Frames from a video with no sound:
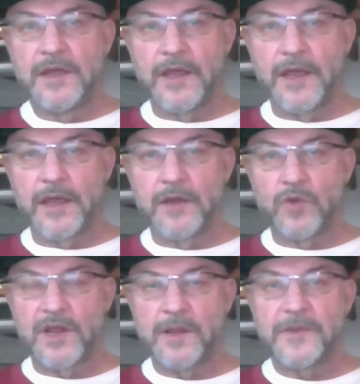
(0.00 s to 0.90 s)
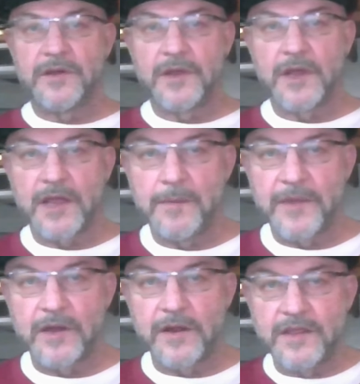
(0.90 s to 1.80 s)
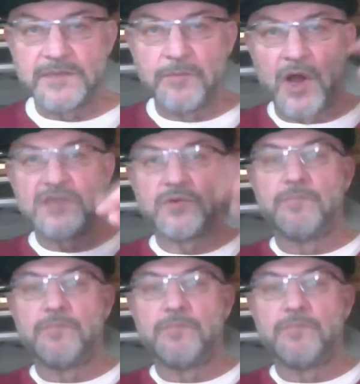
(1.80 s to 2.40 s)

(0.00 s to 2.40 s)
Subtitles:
And we're coming out of this box,